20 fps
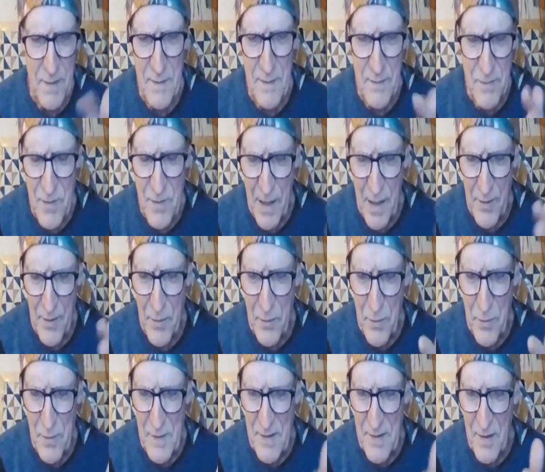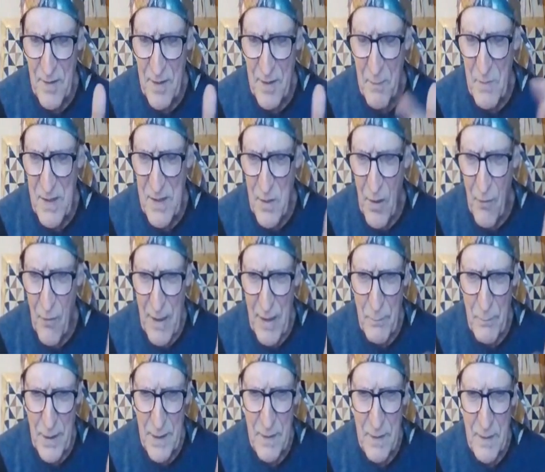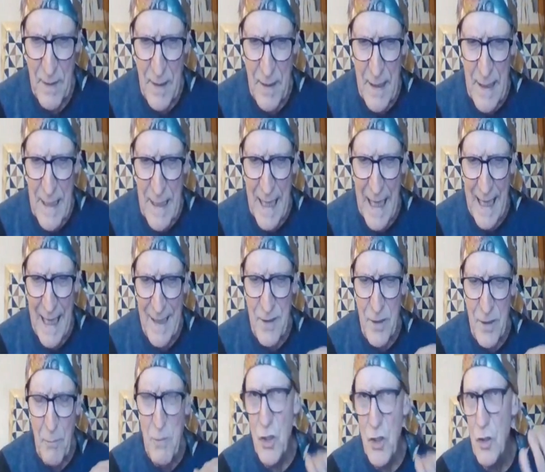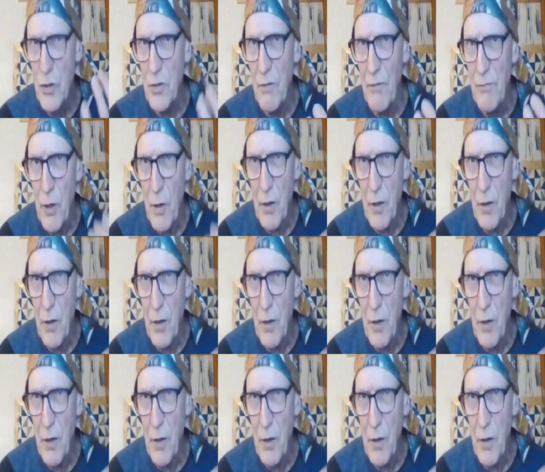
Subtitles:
I don't know if the term is correct, but, and the mission of the